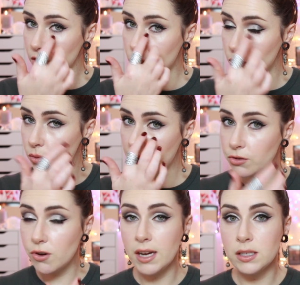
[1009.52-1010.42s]
to
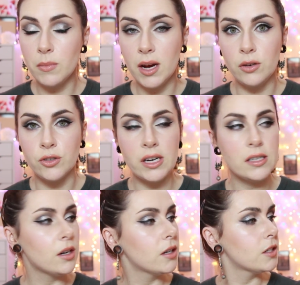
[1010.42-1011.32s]
counteract my under eye
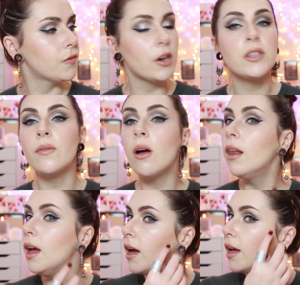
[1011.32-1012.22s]
circles first of
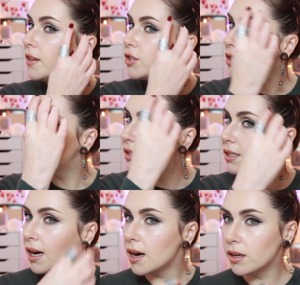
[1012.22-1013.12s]
all, and then just to
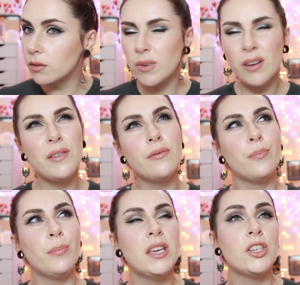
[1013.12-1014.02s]
darken, not
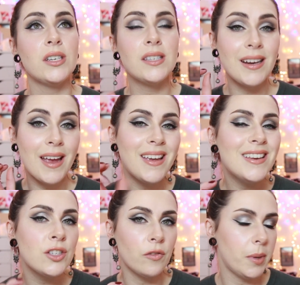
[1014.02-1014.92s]
even peachy, it's like a
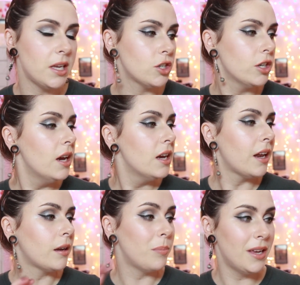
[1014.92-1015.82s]
hint of peach,
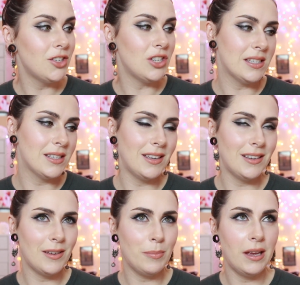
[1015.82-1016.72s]
like a
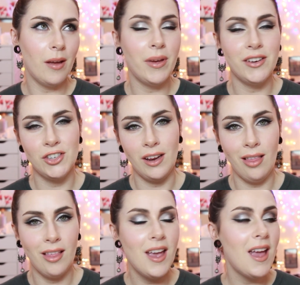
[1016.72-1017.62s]
pinchy, a
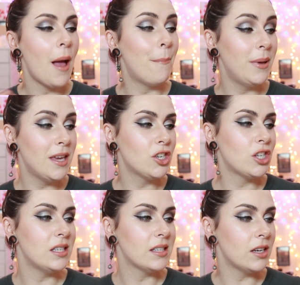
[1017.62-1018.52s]
pinchy, a
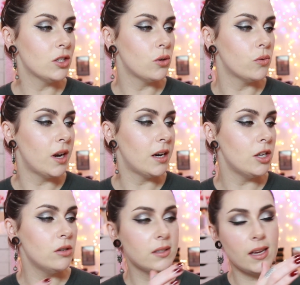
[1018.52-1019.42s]
peachy skin tone, and I
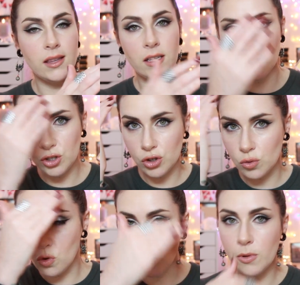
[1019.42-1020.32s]
use that then to
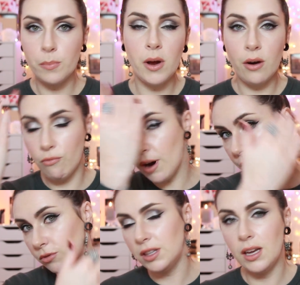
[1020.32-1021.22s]
just warm up
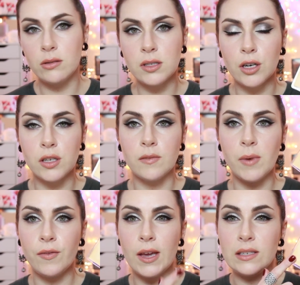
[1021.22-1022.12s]
around the outskirts of
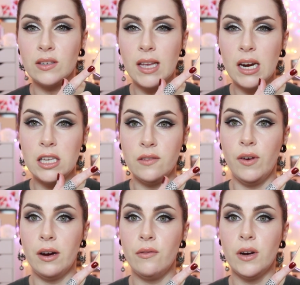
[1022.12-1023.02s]
my face because that is
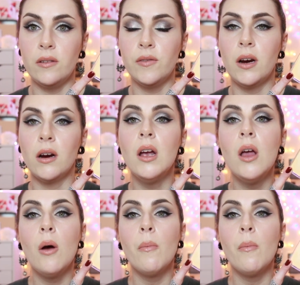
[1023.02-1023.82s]
very, very fair.